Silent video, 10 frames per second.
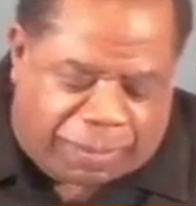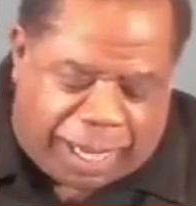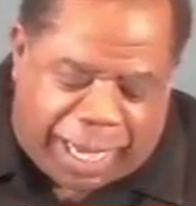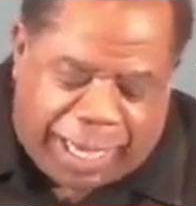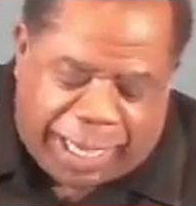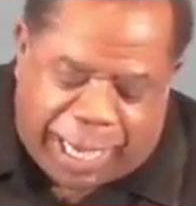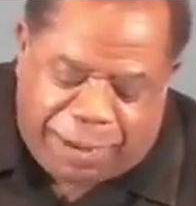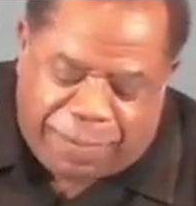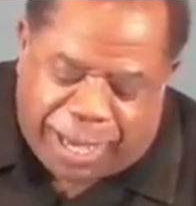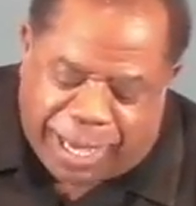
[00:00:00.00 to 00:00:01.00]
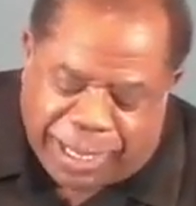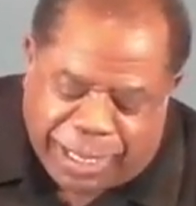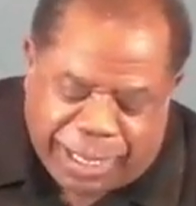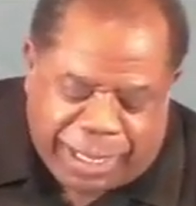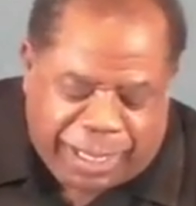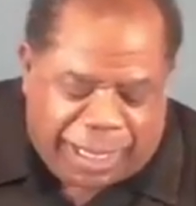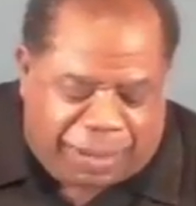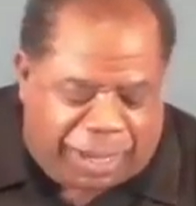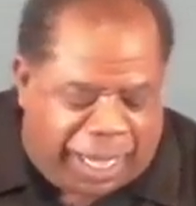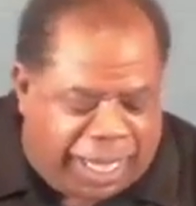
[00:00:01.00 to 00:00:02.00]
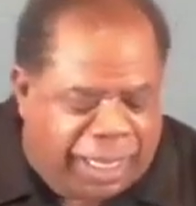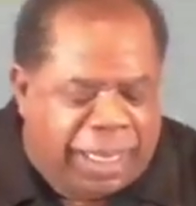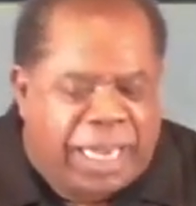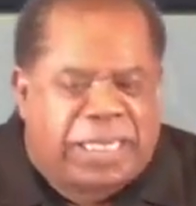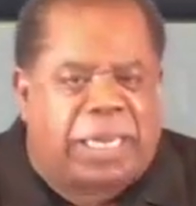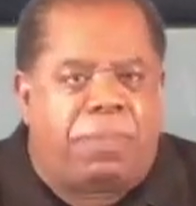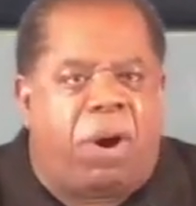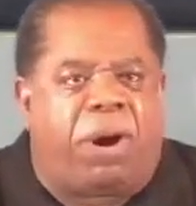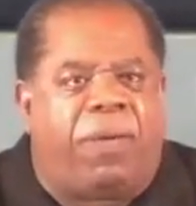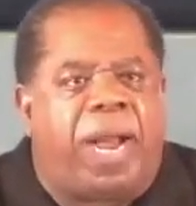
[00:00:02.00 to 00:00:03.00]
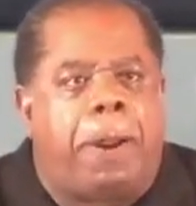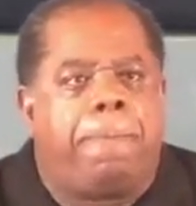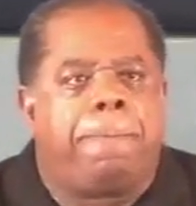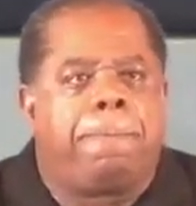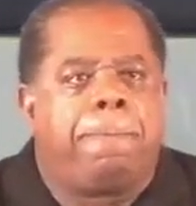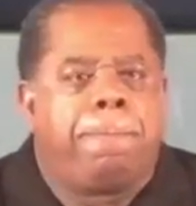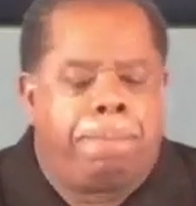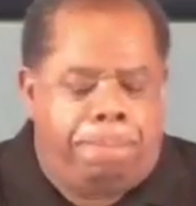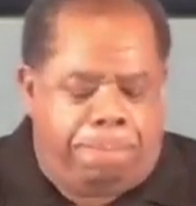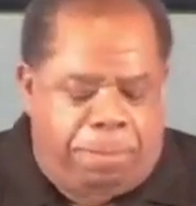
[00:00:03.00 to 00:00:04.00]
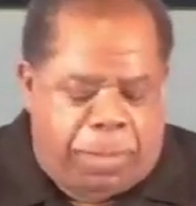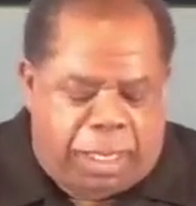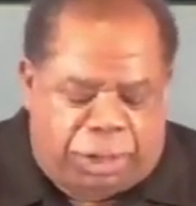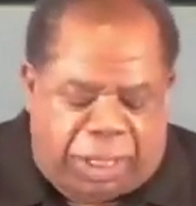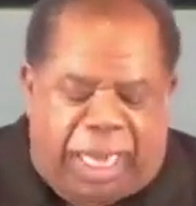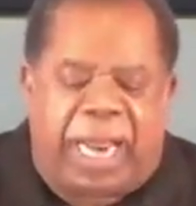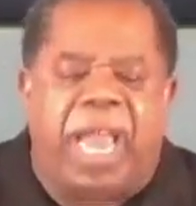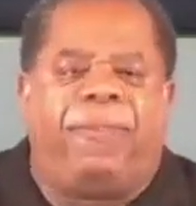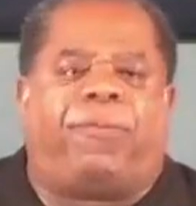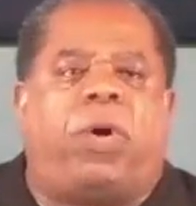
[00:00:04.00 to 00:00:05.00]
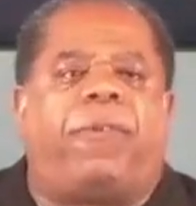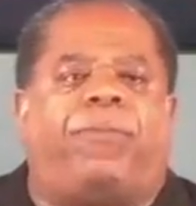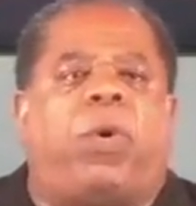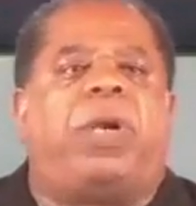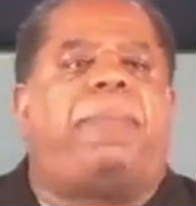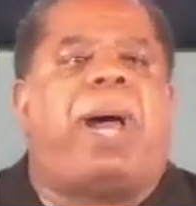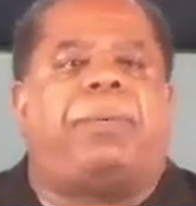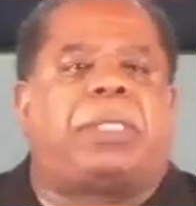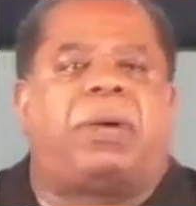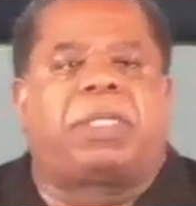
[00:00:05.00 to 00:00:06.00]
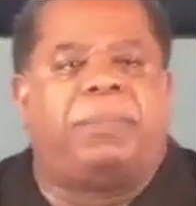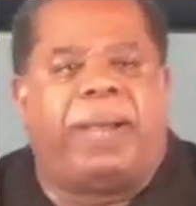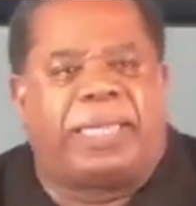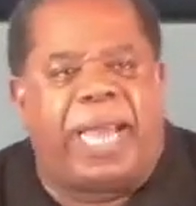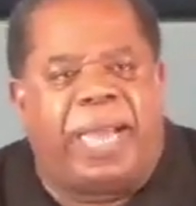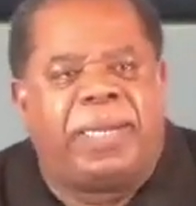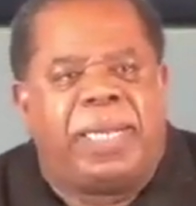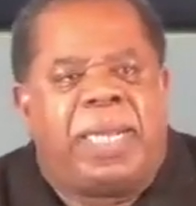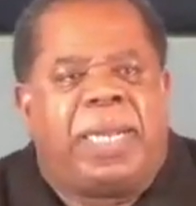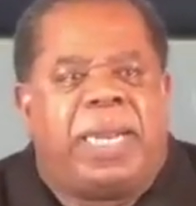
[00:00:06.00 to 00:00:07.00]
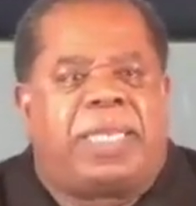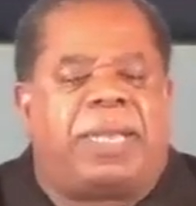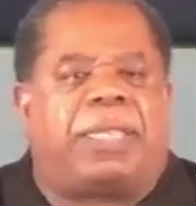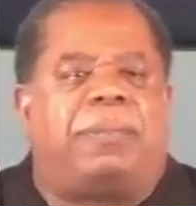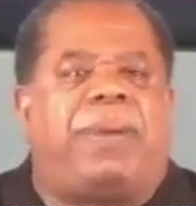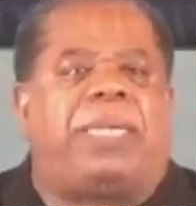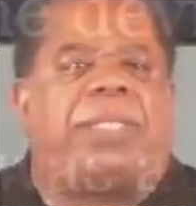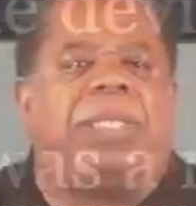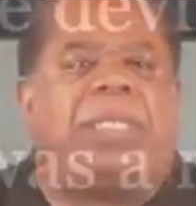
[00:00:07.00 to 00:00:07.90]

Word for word: Number eight. Amen. Number eight. He's a murderer. In John 8 44, the Bible talks about that. It talks about